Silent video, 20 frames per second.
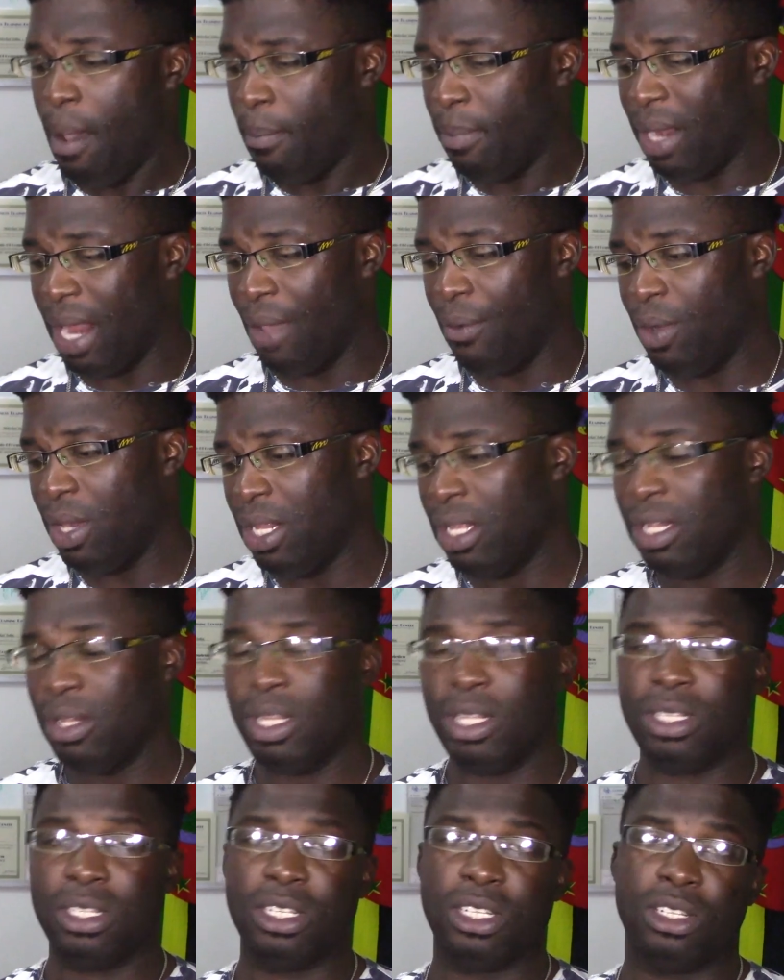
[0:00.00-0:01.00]
But I
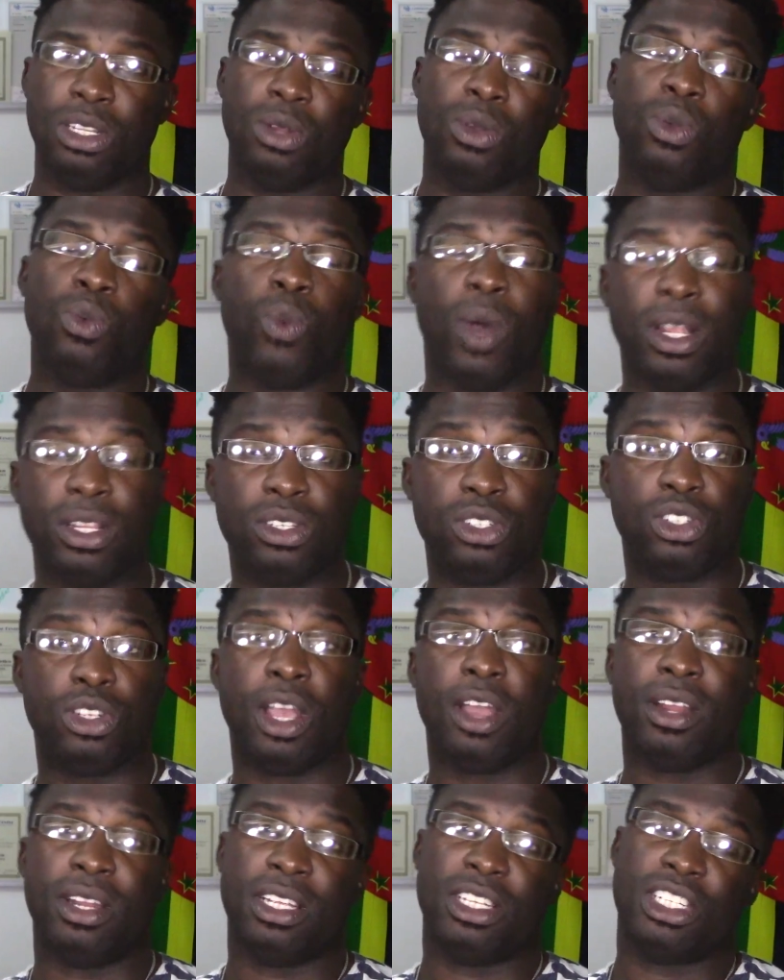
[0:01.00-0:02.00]
really want to
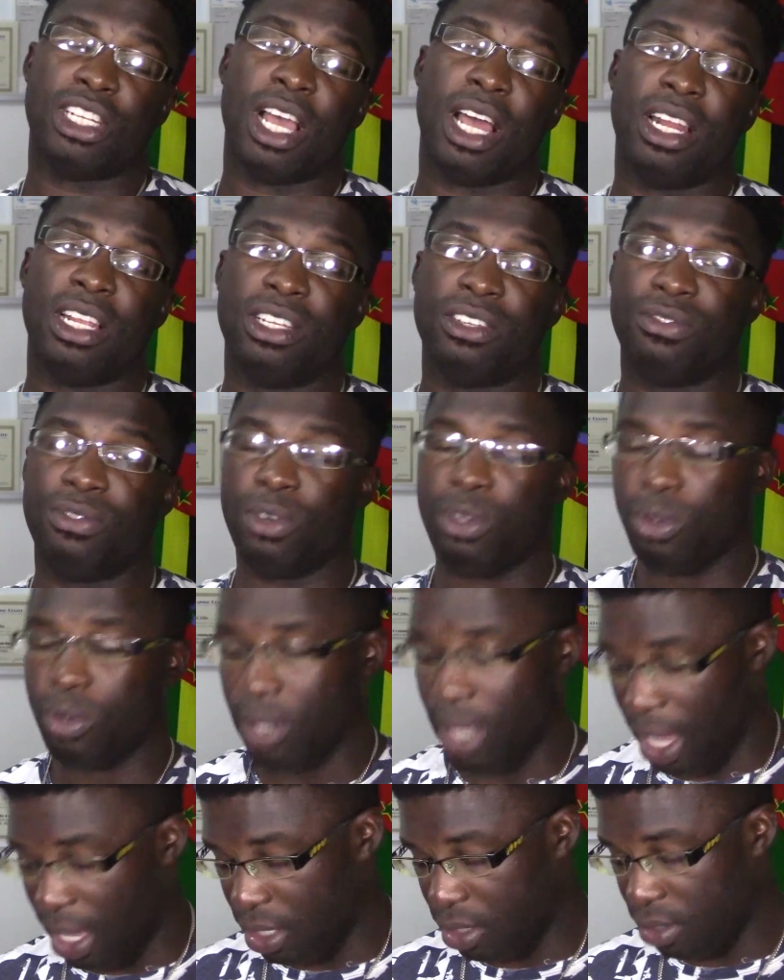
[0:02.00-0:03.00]
try this challenge for you
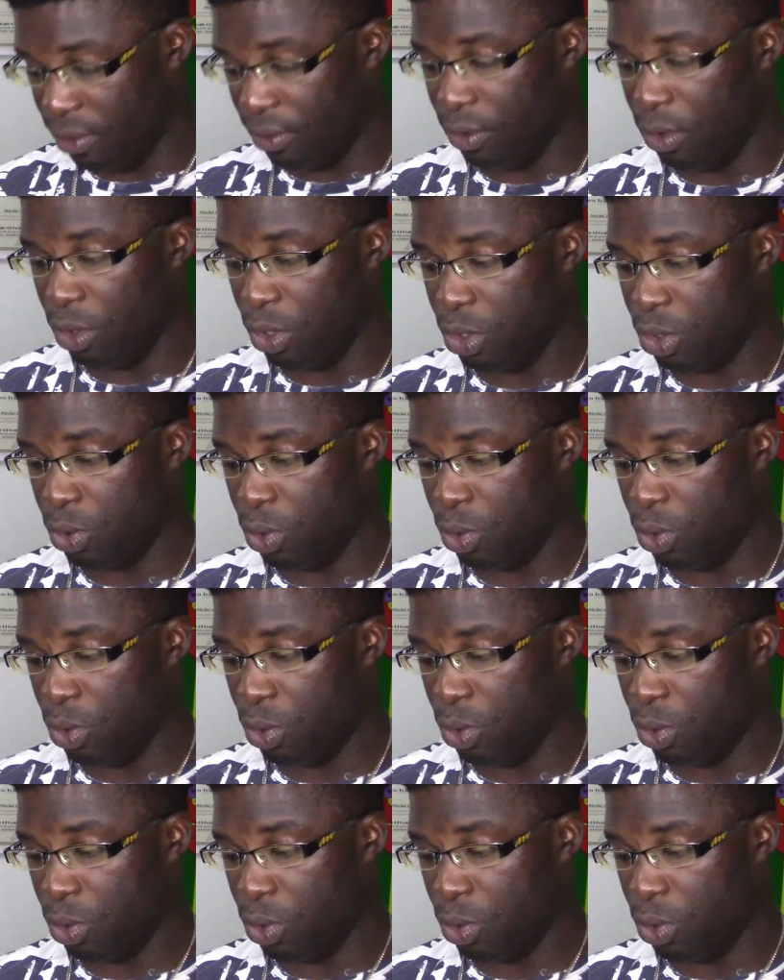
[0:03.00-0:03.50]
guys, of course.